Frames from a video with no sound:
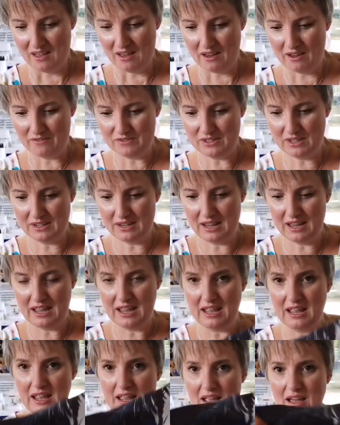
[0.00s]
I've
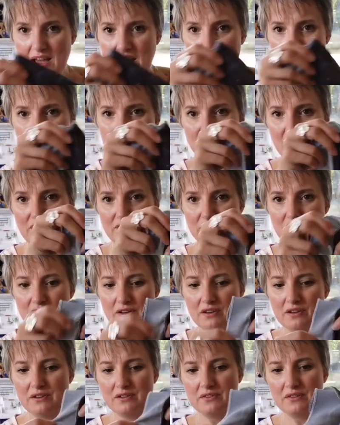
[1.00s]
left
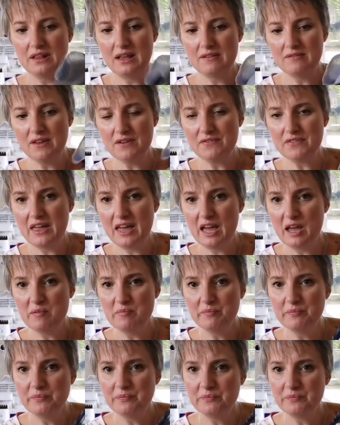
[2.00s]
the
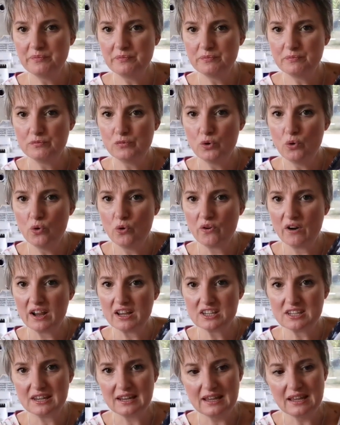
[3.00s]
hem raw
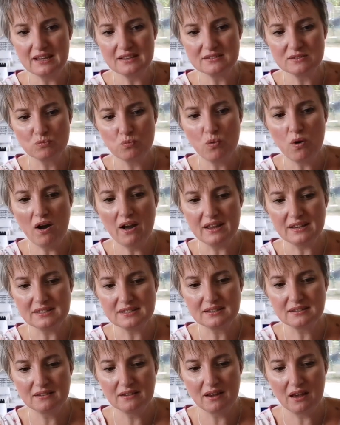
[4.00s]
actually, because
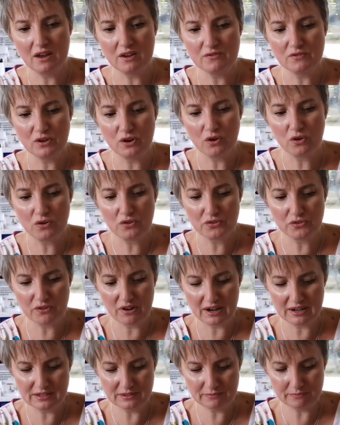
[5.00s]
white overlock
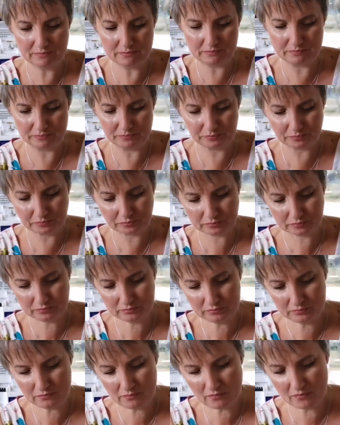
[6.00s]
thread,
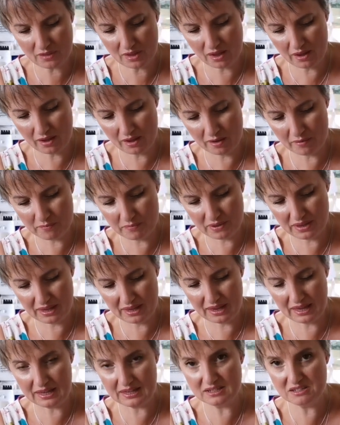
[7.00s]
and
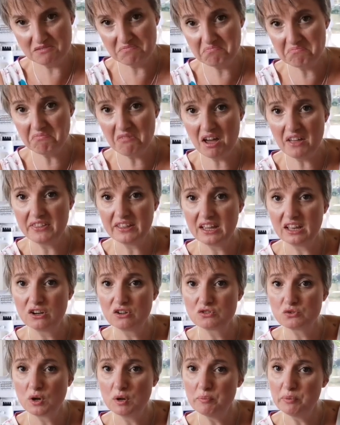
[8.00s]
I think it
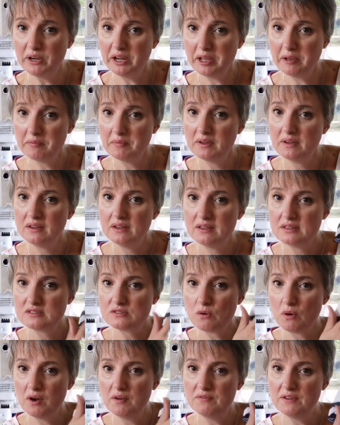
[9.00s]
looks quite pretty.
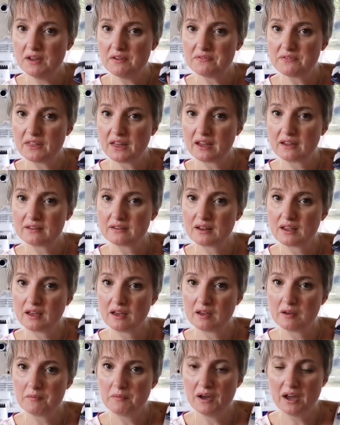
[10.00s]
So I've left that.
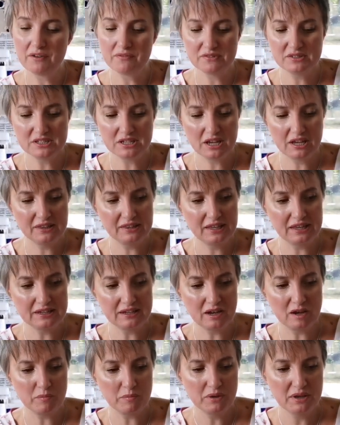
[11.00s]
I haven't turned
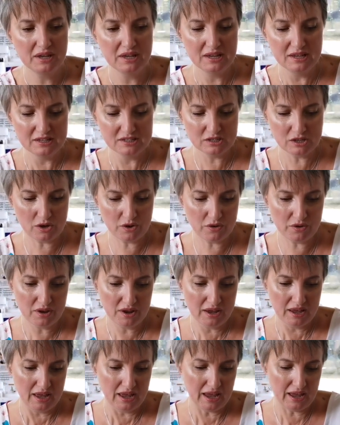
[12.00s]
that up. So,
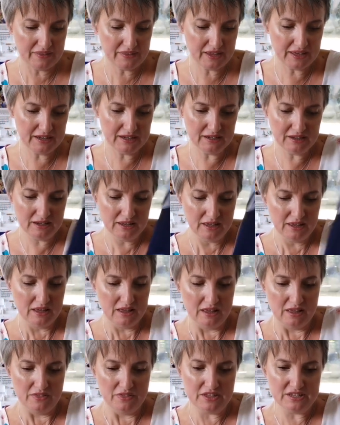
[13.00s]
and then
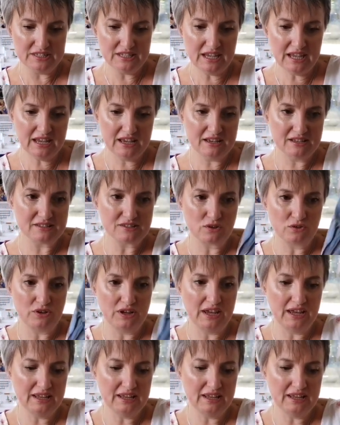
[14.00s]
the tiers on